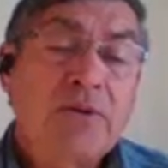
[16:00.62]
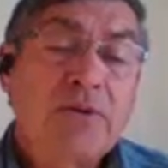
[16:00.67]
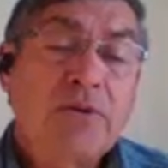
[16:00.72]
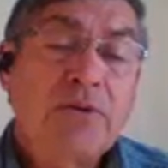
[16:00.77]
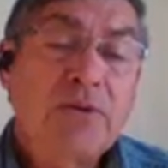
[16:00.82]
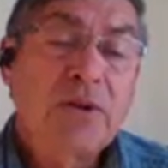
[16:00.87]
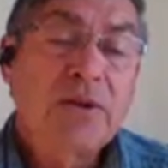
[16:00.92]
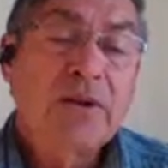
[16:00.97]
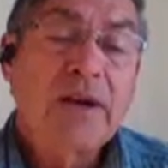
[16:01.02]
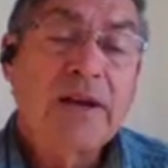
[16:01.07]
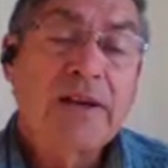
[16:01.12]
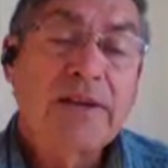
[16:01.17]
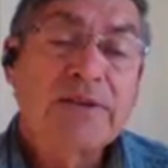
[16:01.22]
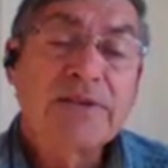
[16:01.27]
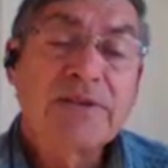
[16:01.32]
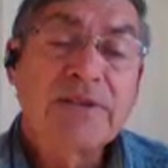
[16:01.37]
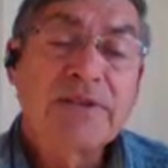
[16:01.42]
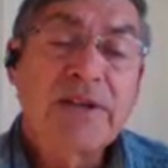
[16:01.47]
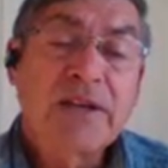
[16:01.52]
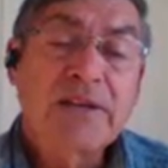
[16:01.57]
to the United
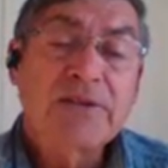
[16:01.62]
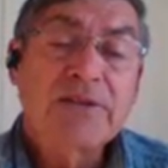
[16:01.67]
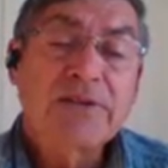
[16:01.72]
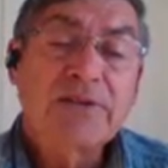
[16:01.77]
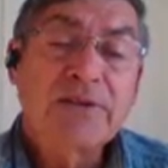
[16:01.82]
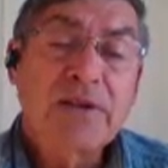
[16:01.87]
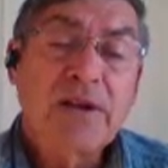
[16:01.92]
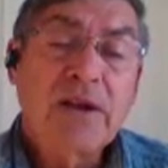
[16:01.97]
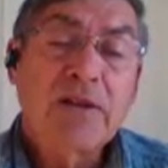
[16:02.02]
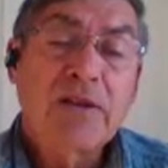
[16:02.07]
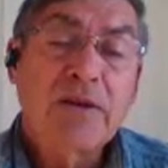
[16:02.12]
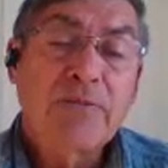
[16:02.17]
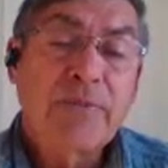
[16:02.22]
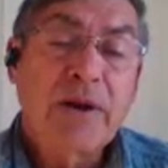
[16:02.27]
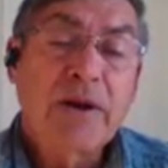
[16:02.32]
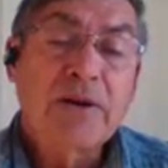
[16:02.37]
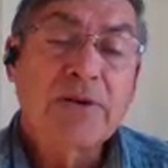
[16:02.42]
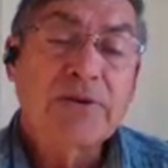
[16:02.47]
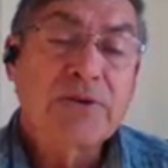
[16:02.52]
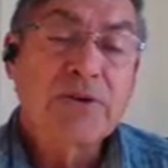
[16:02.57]
States. Their
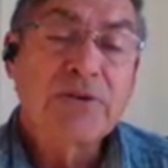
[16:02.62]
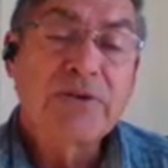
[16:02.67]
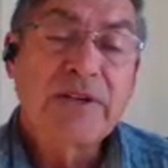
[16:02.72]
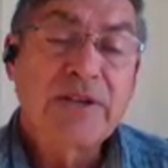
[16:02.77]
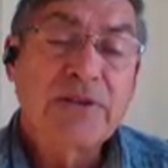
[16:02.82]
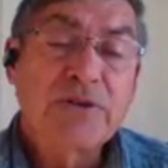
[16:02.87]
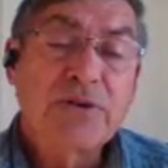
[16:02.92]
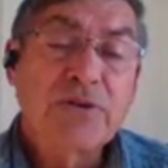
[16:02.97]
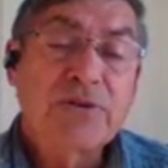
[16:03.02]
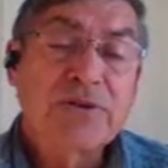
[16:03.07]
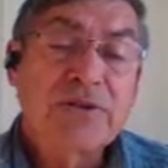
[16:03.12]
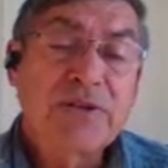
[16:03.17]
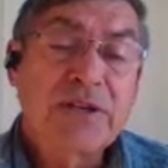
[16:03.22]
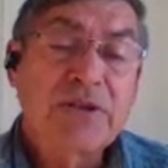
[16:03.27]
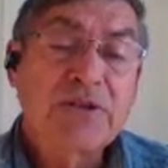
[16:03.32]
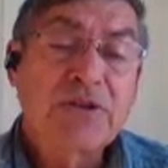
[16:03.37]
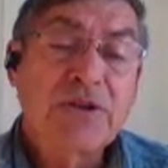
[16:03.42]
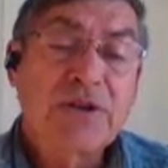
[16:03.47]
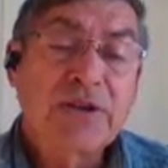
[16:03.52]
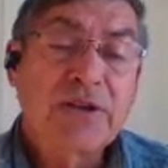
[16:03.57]
parents are teachers
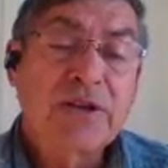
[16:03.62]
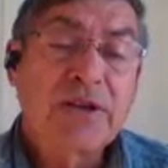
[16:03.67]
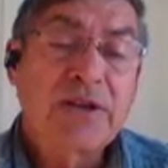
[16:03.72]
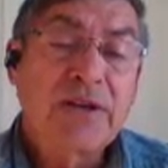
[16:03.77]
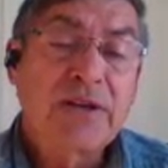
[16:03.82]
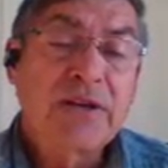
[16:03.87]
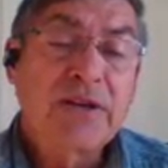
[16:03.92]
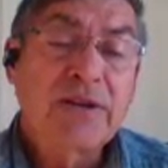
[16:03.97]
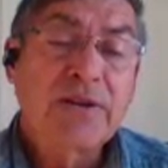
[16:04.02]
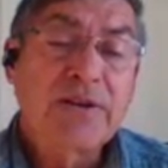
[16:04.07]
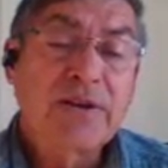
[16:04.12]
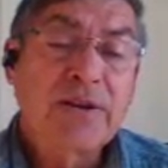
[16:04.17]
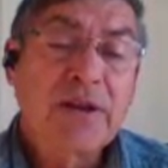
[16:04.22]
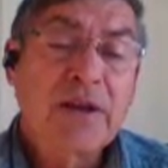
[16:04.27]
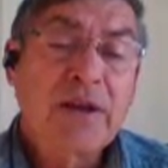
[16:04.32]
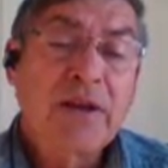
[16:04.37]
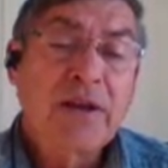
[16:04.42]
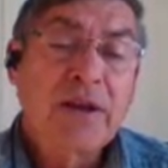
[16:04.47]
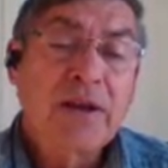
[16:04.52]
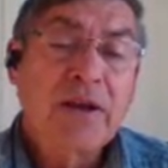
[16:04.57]
teaching in
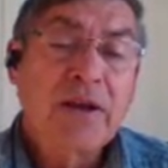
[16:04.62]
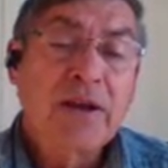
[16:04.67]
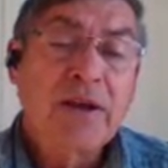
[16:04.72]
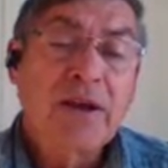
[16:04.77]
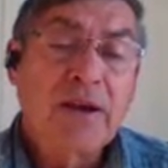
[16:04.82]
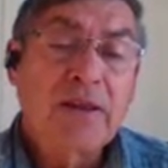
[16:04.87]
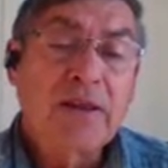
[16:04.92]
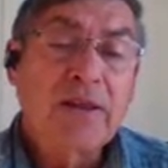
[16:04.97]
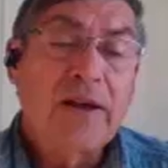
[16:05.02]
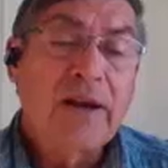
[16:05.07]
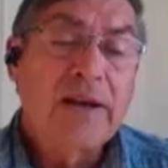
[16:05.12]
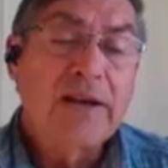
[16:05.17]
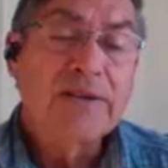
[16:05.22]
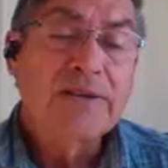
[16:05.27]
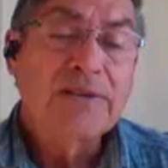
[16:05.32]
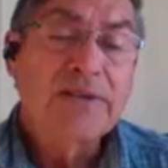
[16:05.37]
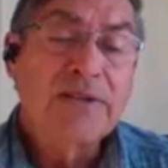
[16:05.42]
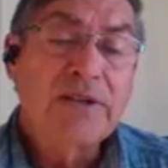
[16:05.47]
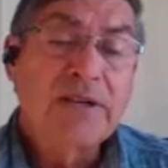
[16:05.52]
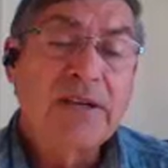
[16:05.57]

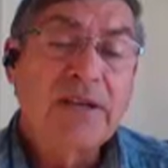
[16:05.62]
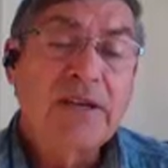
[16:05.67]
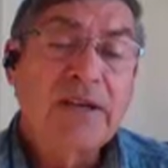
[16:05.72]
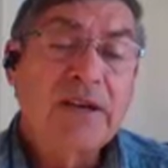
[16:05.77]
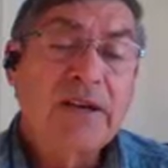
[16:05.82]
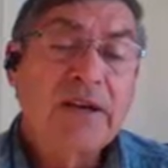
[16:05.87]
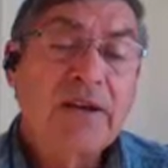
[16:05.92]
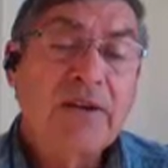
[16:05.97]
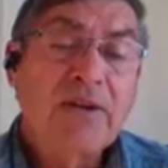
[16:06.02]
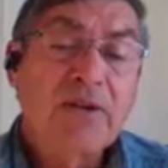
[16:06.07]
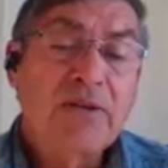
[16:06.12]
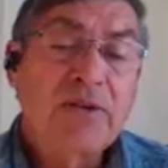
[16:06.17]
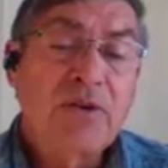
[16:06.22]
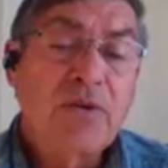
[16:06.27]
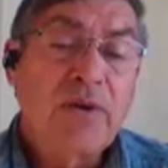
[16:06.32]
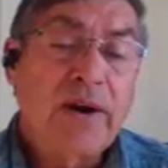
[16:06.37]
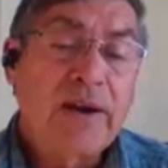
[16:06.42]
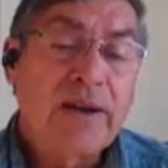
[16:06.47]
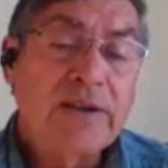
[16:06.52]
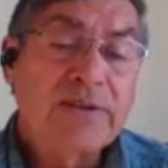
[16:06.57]
LISD,
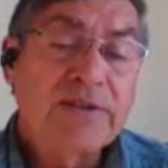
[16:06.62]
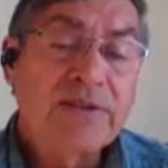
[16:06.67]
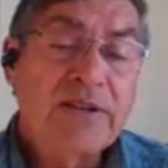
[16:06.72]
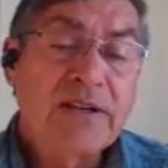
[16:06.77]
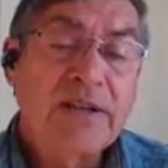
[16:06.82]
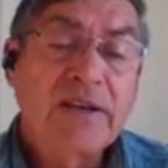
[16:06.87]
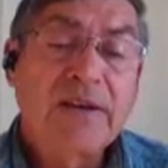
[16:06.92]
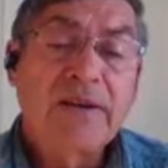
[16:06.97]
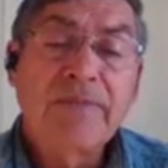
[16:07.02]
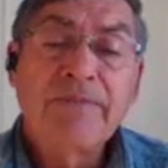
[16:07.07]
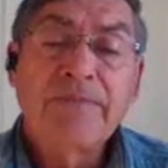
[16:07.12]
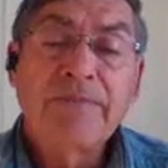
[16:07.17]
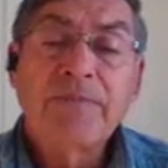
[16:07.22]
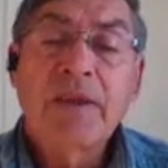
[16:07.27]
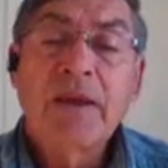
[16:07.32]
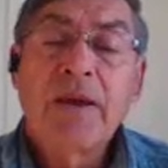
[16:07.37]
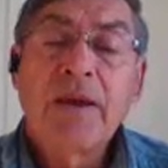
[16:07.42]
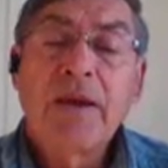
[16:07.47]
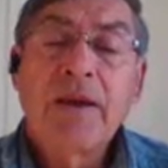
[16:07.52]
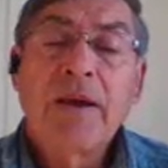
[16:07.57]
UISD,
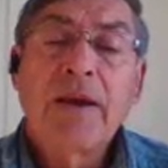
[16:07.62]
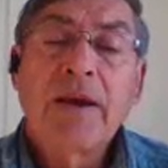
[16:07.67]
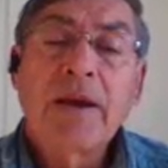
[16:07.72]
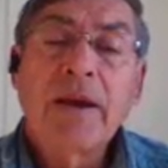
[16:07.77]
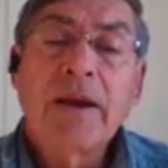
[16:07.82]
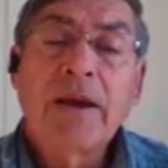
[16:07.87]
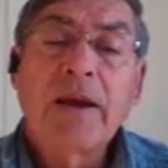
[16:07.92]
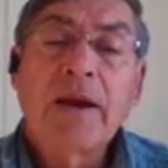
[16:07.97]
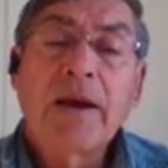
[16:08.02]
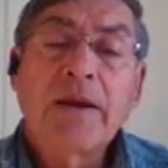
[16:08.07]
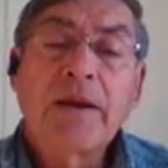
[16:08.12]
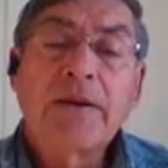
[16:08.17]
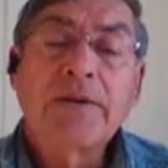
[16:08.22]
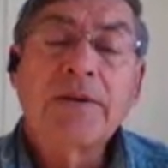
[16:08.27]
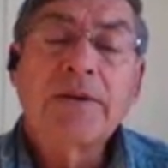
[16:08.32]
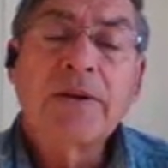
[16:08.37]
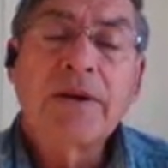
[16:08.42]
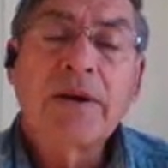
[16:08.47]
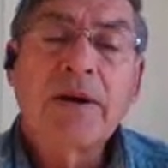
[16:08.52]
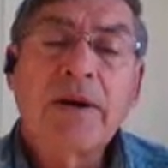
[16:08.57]

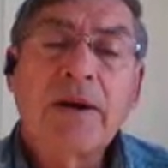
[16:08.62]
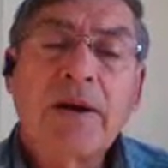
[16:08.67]
and